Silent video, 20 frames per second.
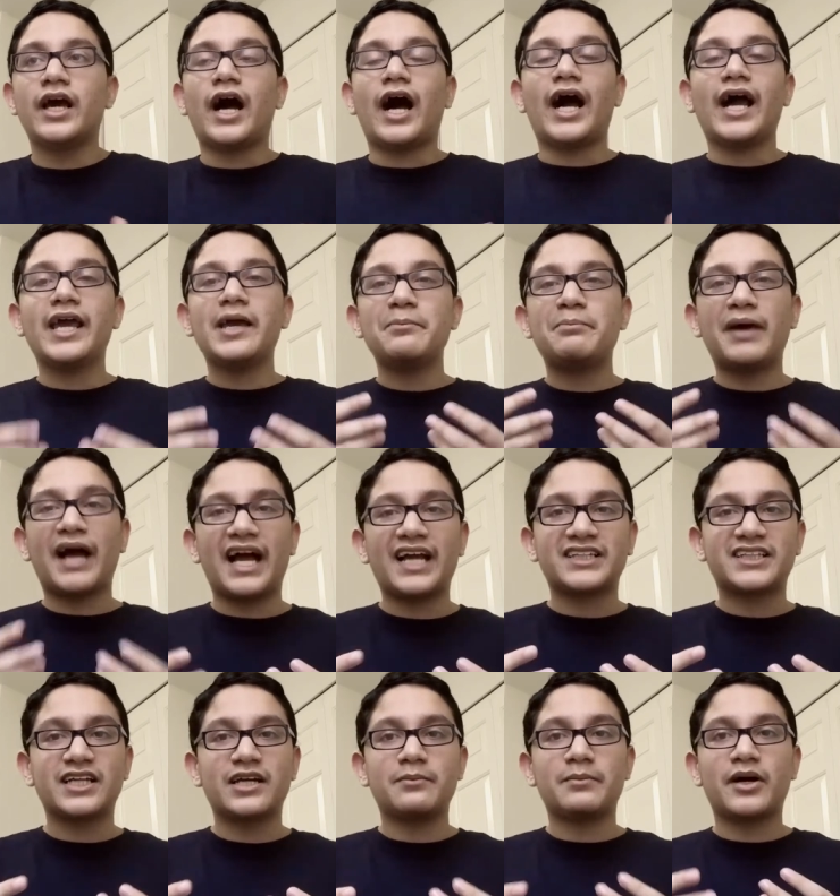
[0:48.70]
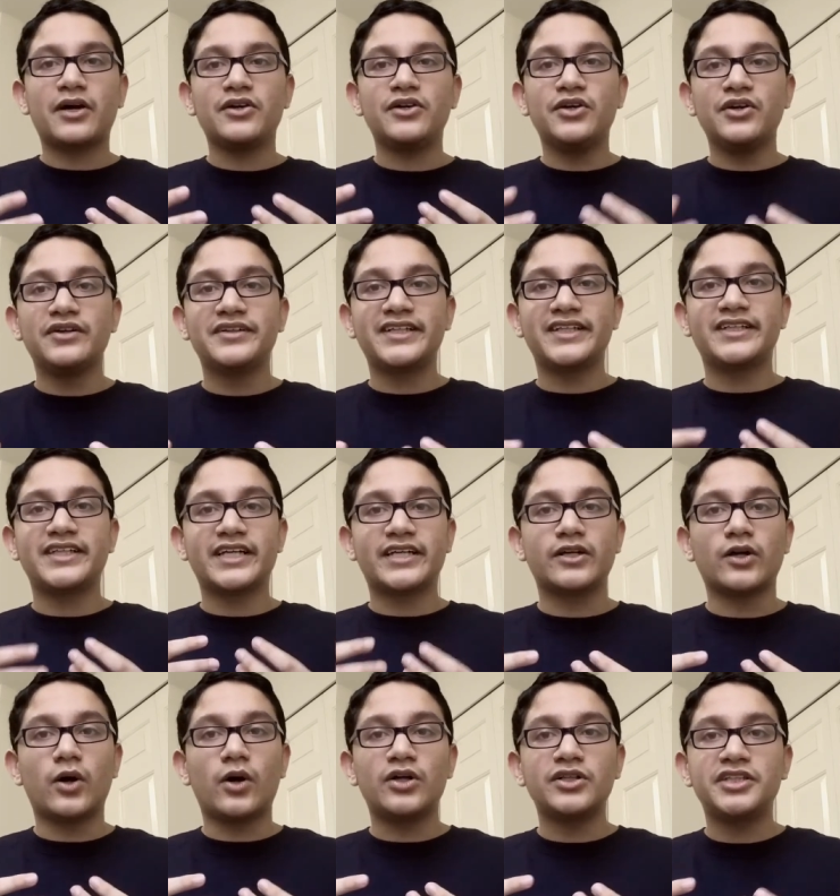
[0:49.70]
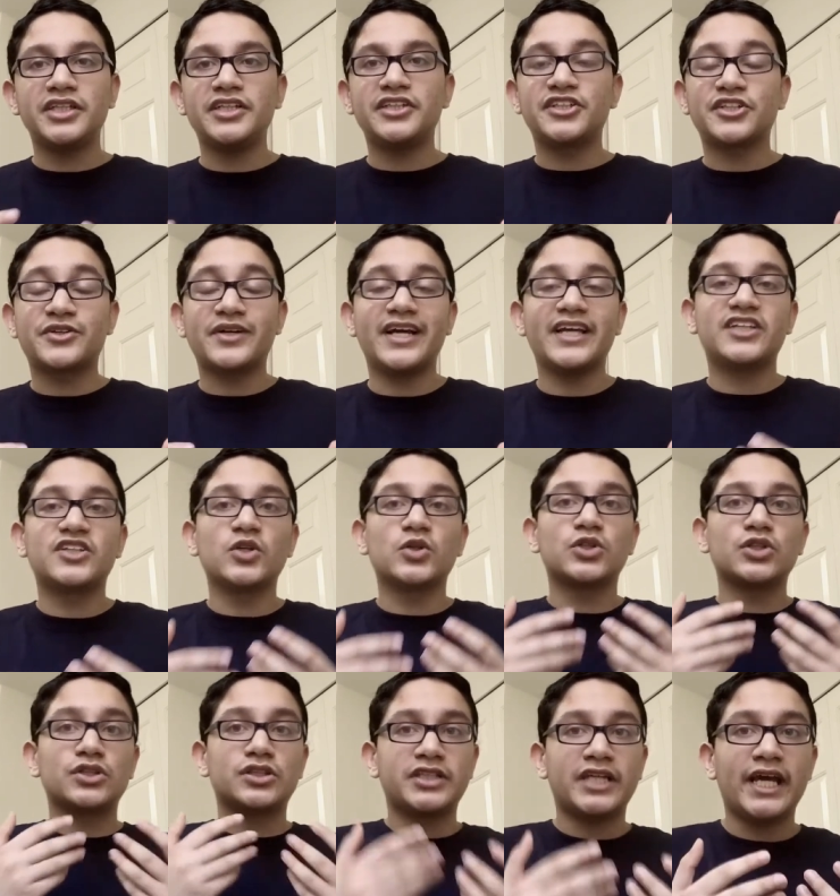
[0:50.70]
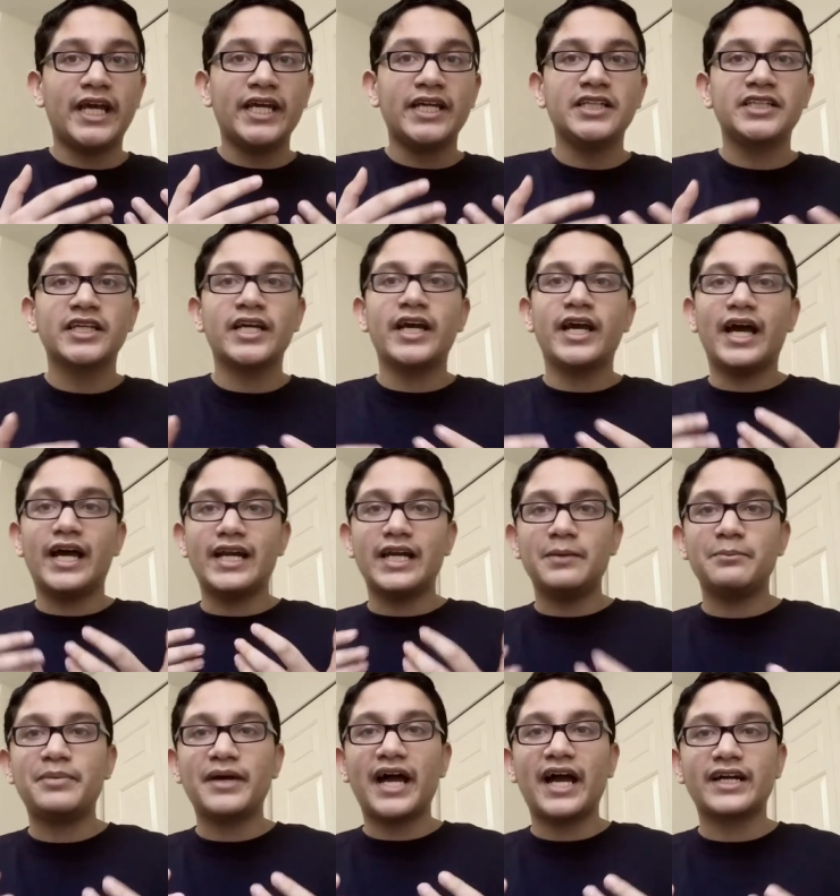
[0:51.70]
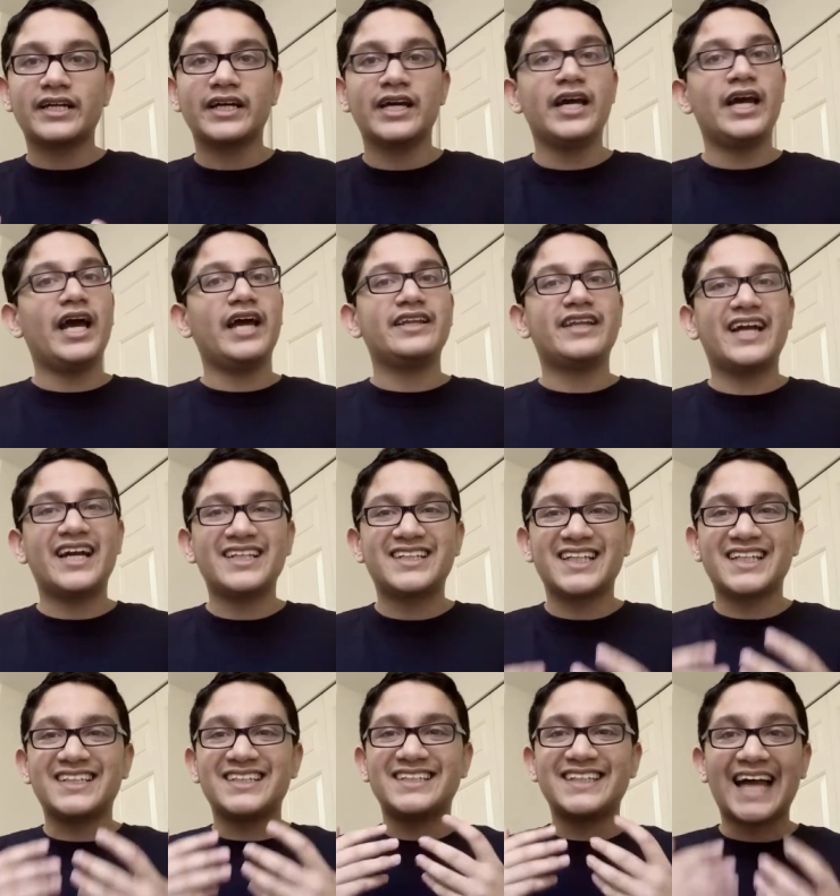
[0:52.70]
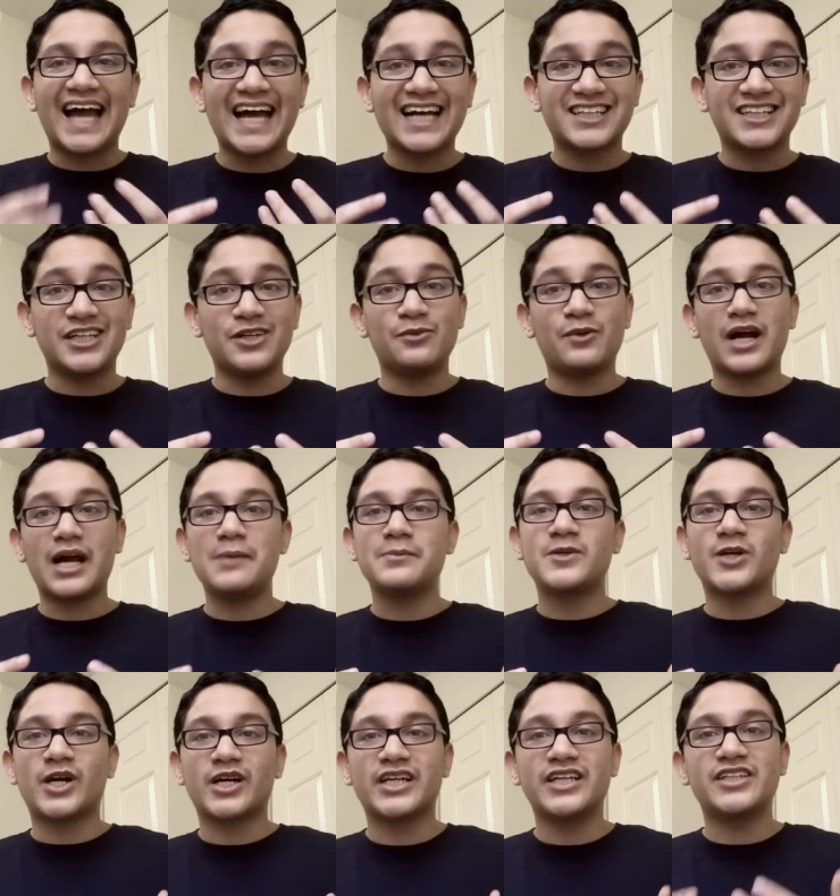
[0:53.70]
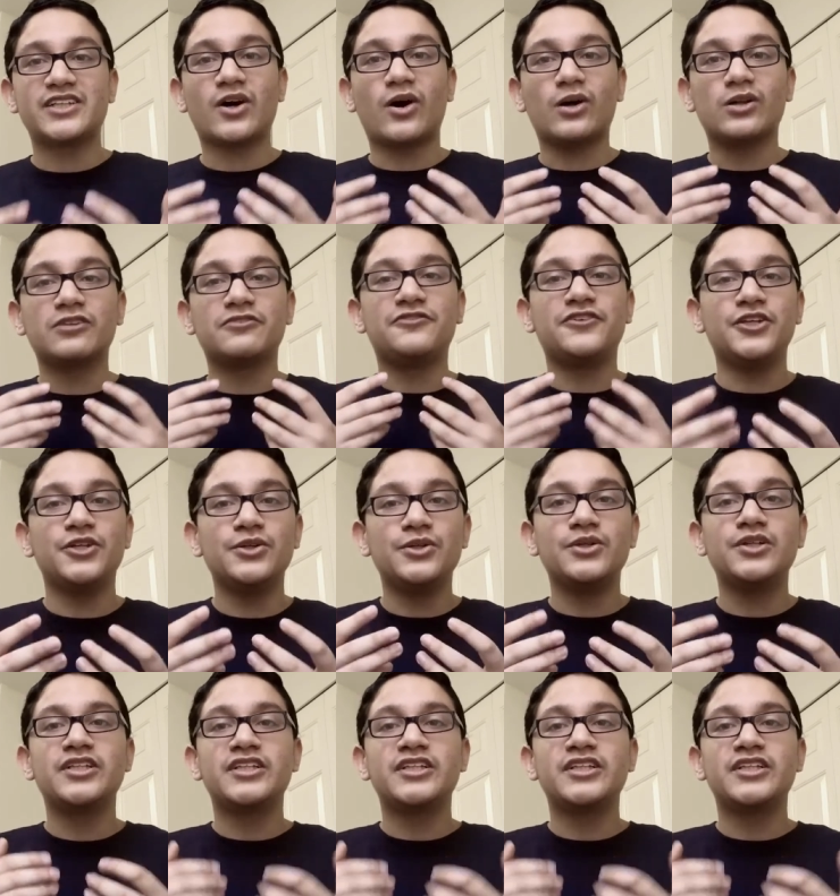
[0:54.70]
I am passionate about using technology to create social change and impact, and that is exactly why I'm talking to all of you